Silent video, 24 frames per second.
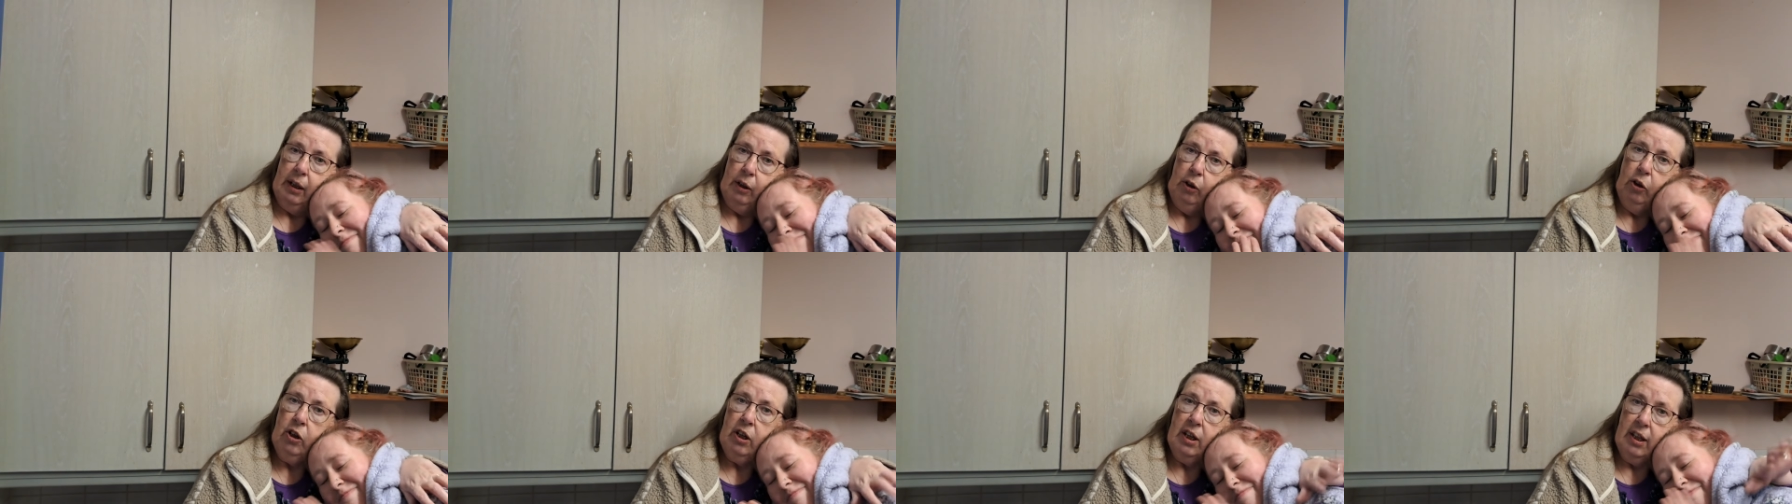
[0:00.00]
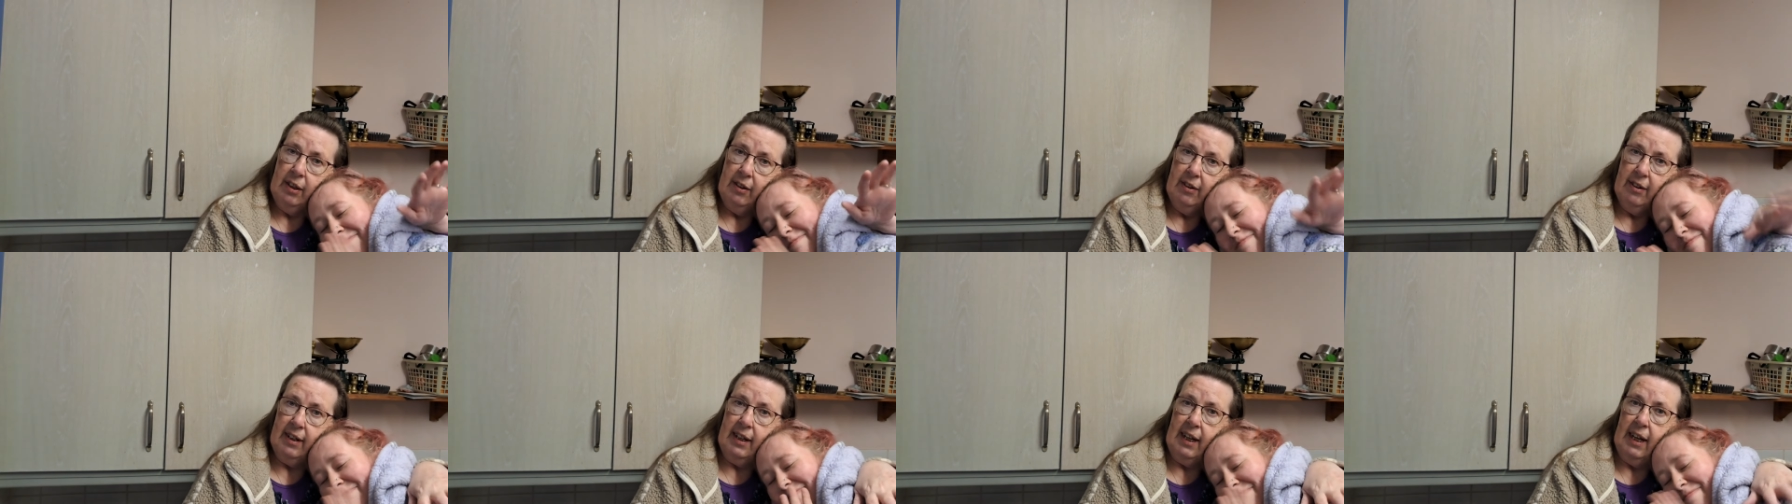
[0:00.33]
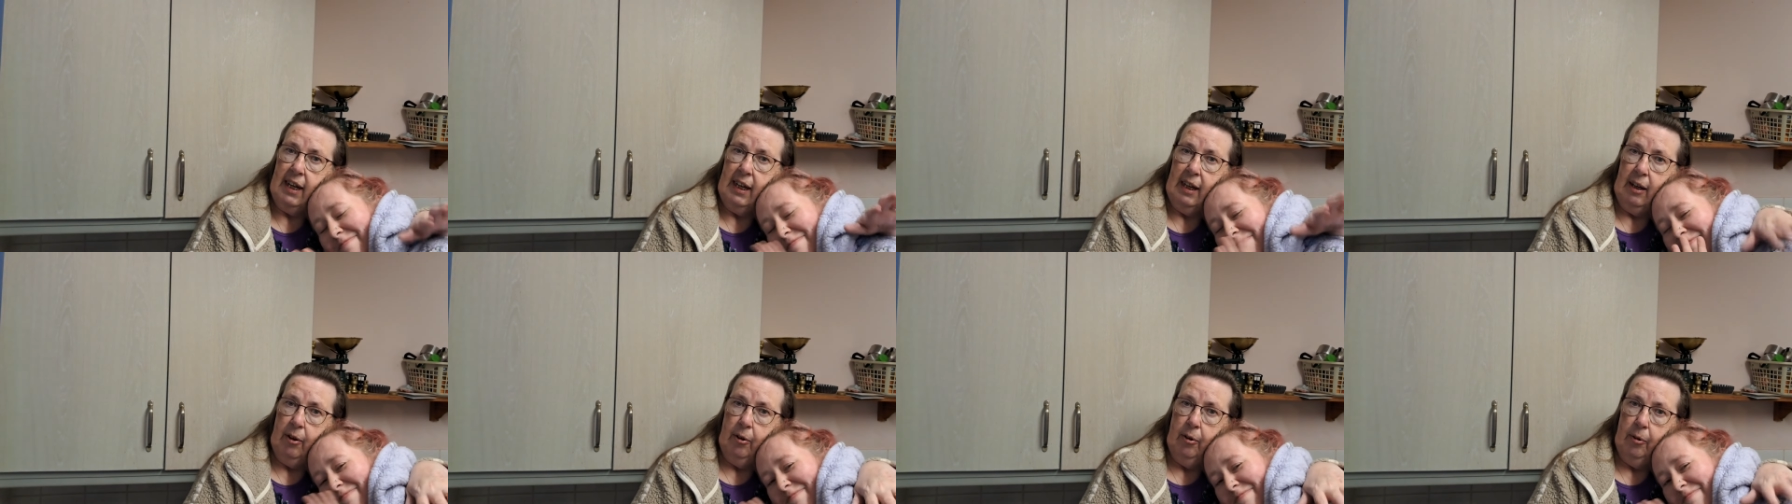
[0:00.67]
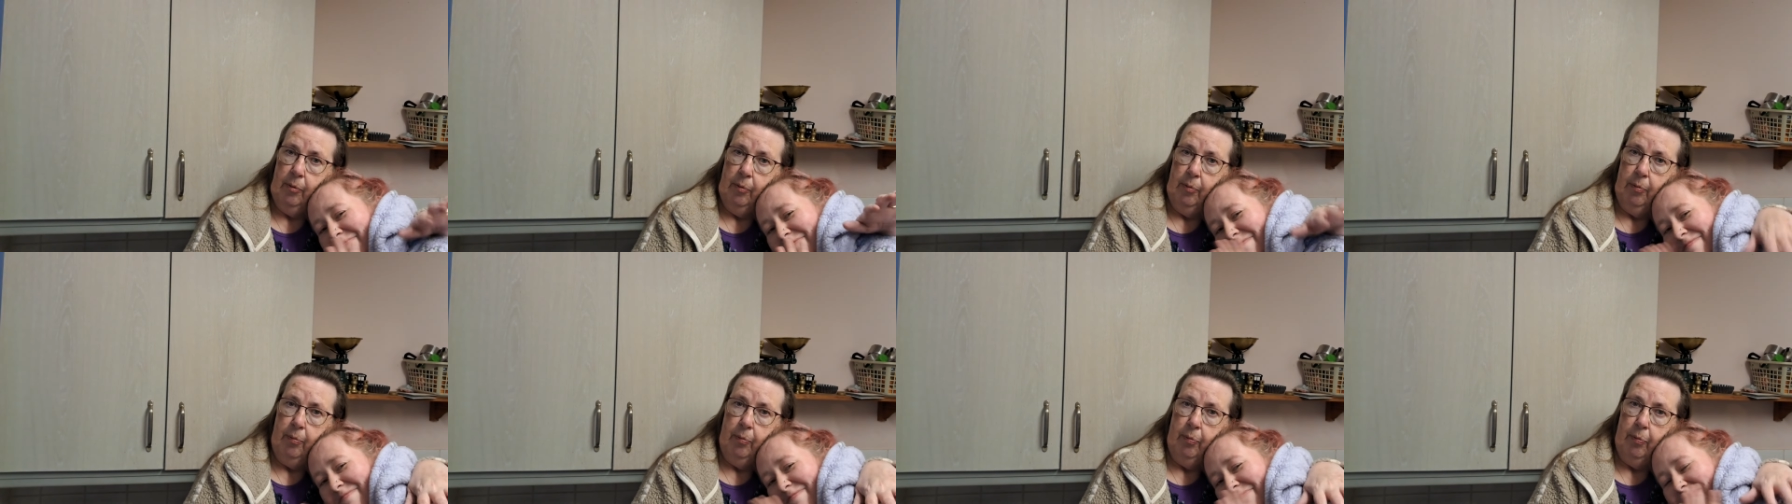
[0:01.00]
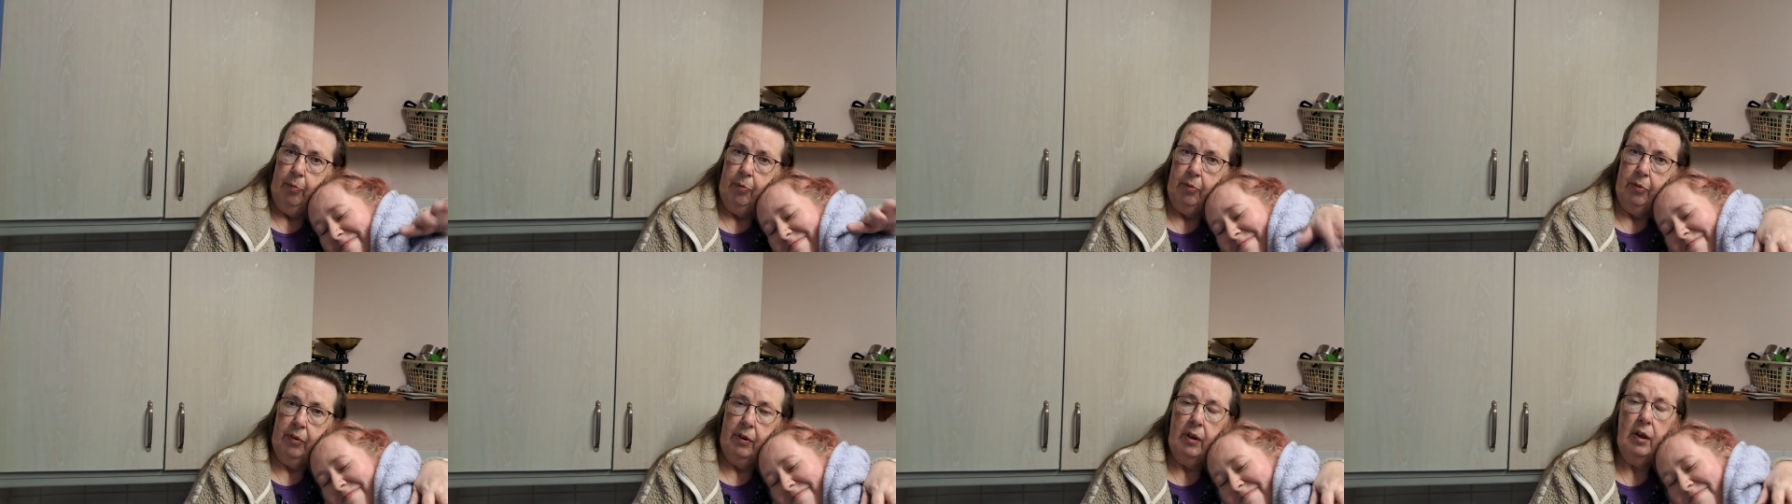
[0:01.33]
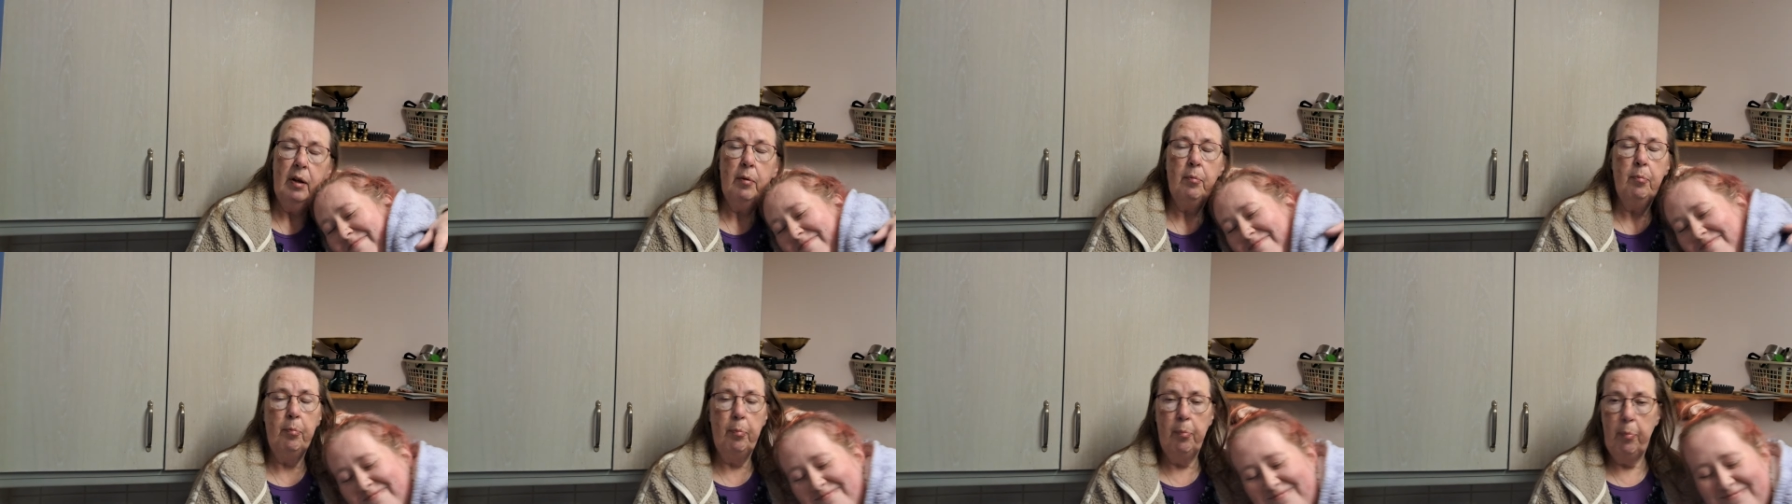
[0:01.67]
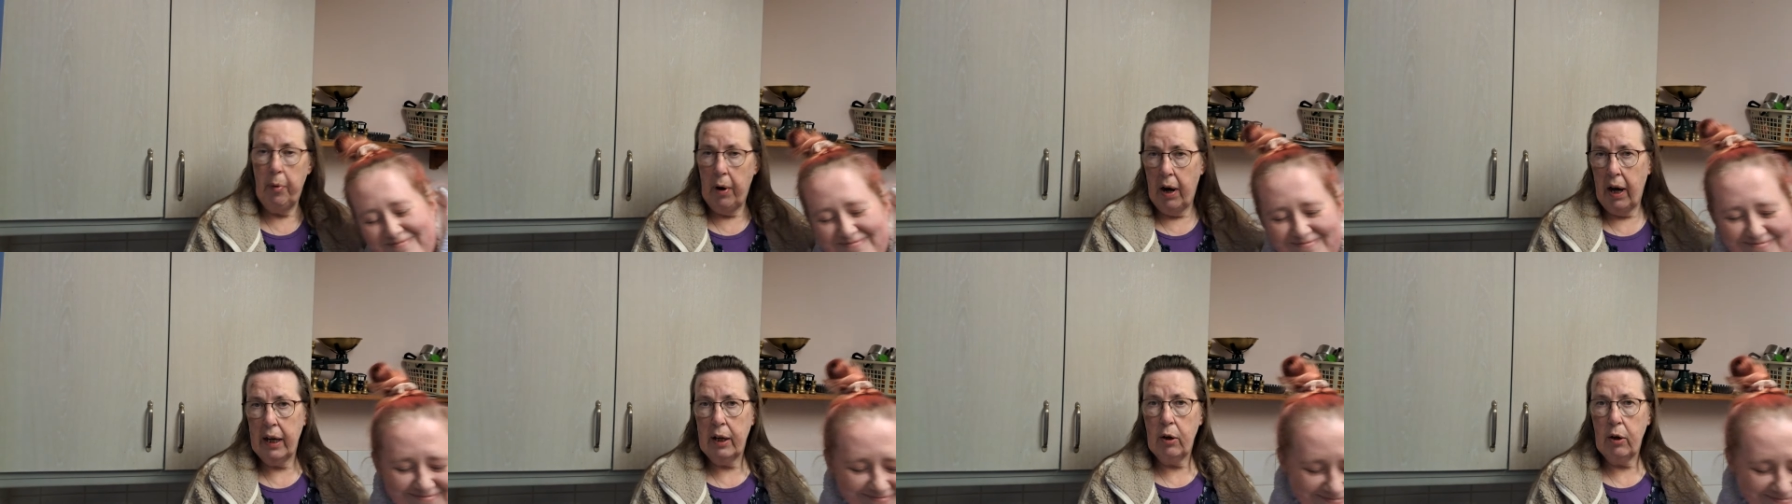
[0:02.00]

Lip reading: Look at the state. But